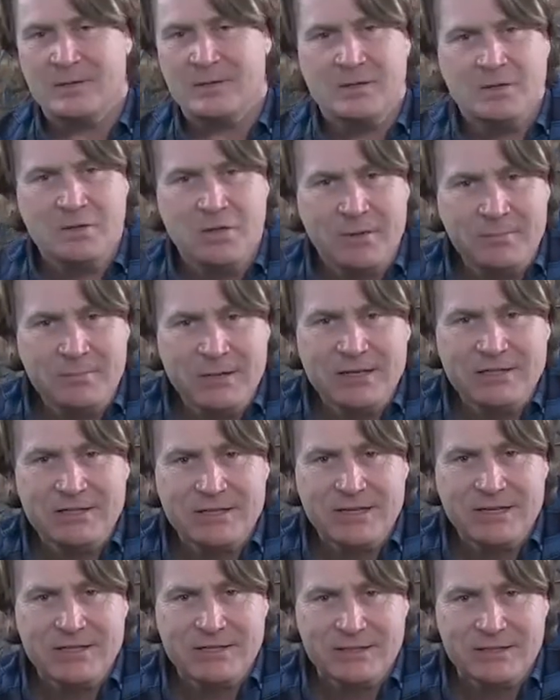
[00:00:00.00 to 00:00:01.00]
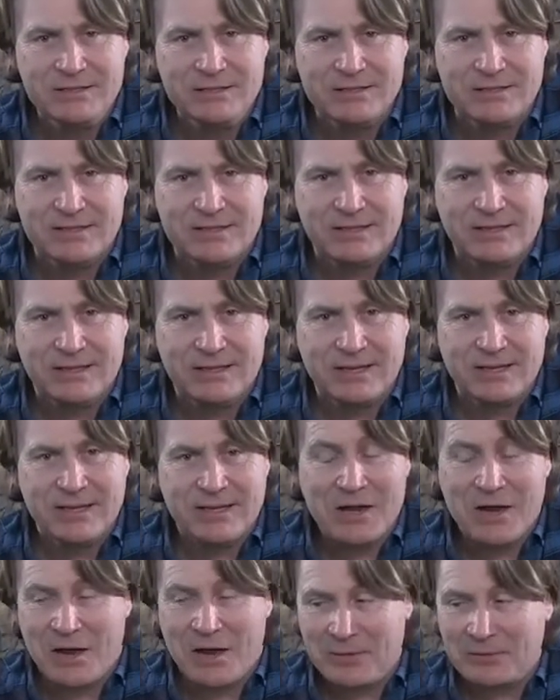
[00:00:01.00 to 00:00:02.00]
They're meat eaters.
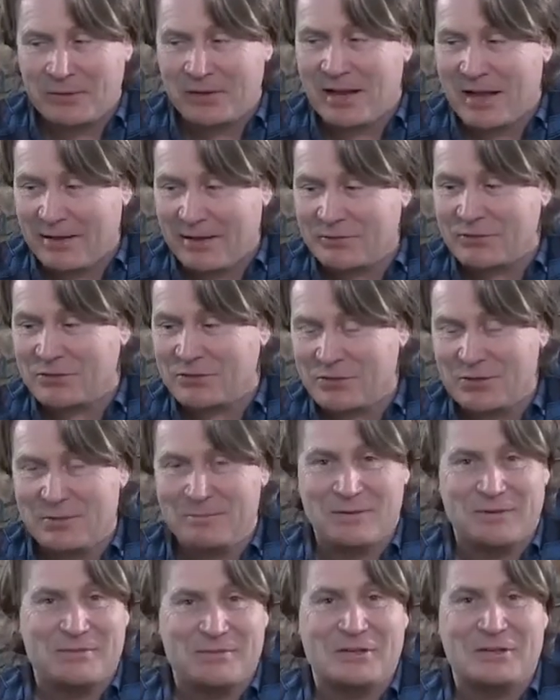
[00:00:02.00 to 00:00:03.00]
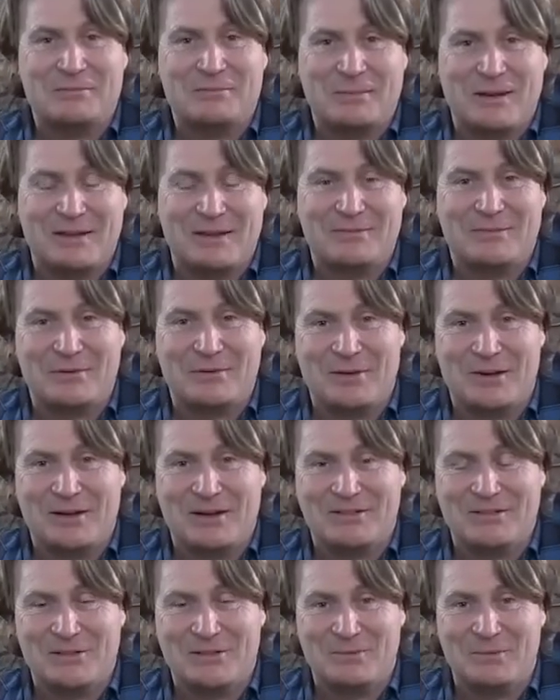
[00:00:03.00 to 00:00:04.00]
I'm going to have some of these plant
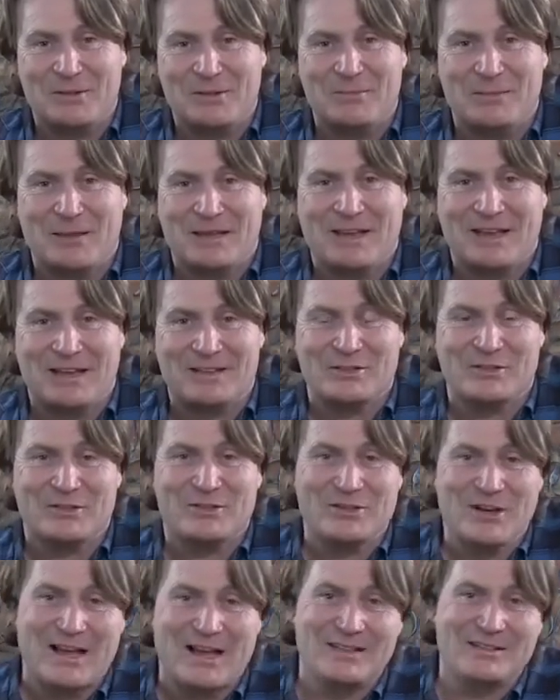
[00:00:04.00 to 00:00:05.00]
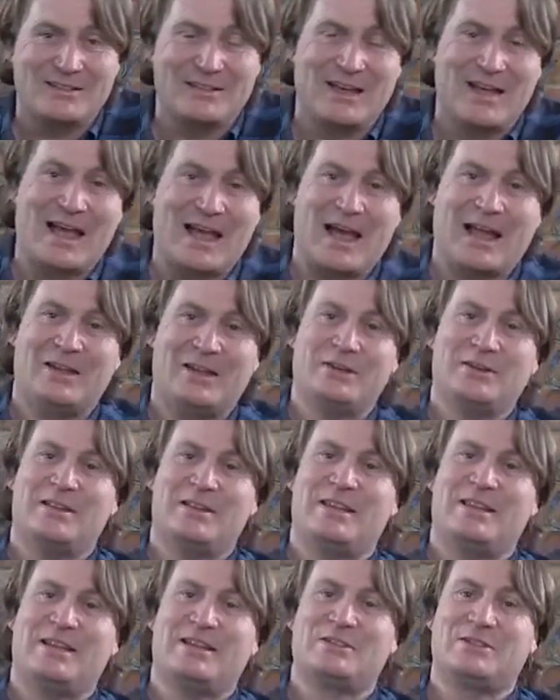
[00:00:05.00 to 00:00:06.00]
varieties with me as I chat to Alan
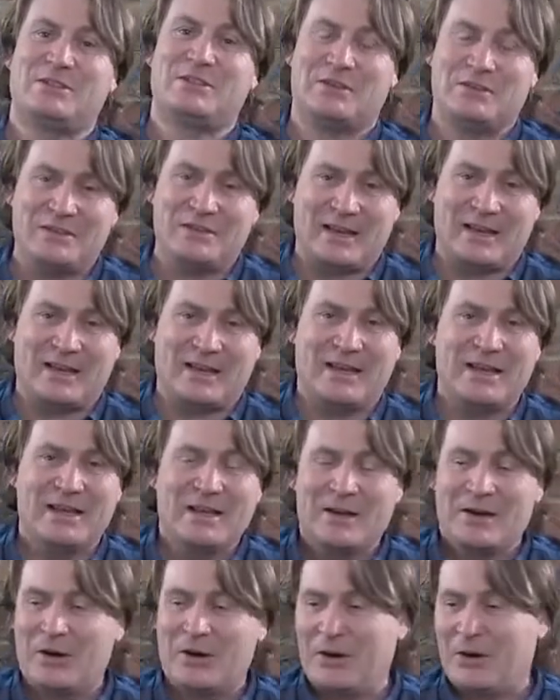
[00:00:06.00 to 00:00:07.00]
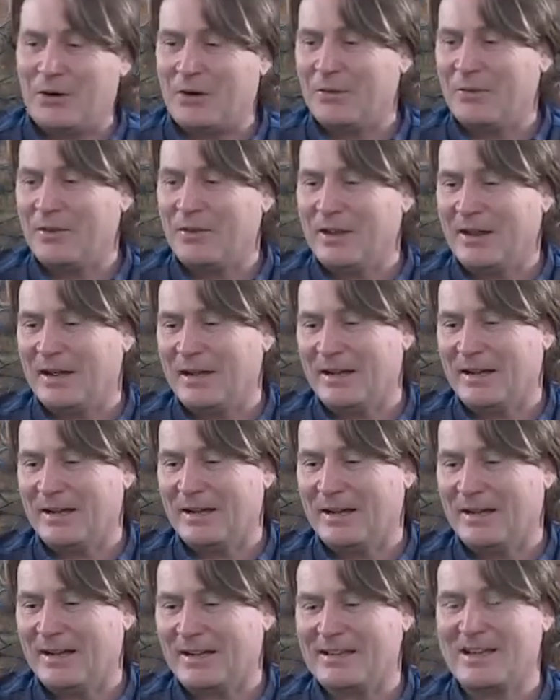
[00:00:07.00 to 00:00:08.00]
this Sunday on
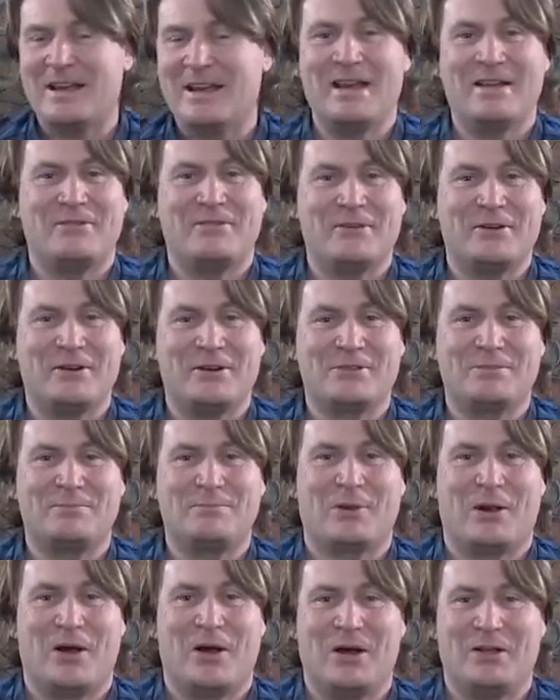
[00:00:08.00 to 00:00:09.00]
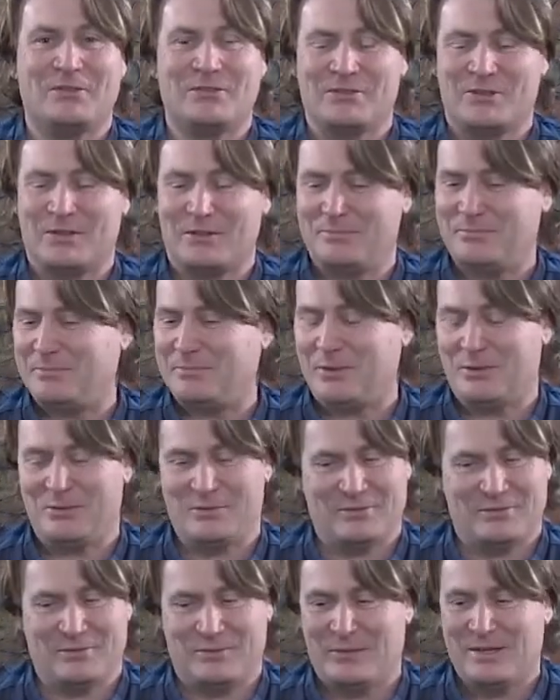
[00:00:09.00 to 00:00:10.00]
Carnivorous Plants.
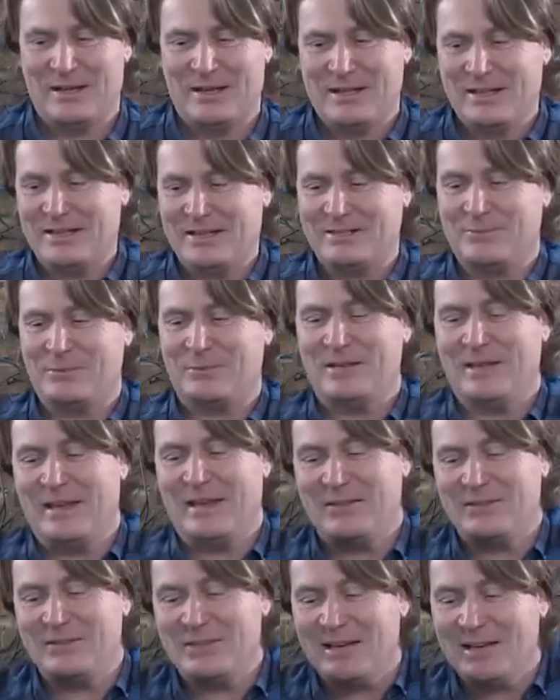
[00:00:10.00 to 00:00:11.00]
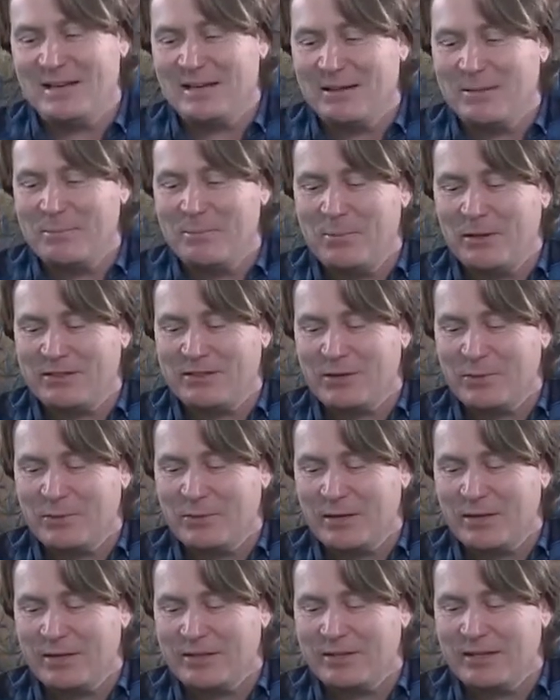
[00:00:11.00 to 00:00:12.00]
Beautiful. This one here is a little
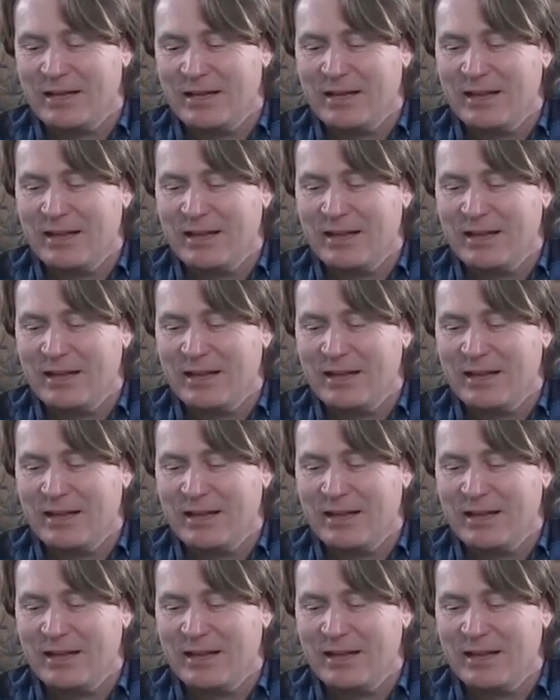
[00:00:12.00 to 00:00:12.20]
butterwort.